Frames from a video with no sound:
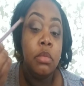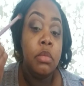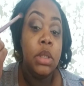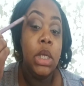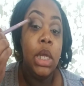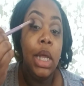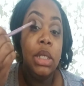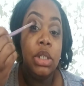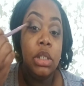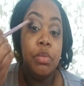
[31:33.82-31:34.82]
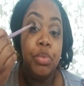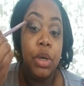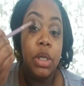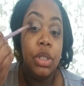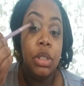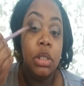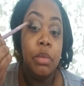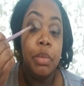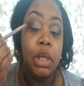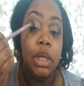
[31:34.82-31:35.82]
And I just brush to
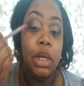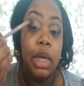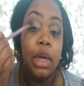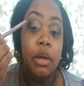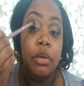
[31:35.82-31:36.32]
blend out,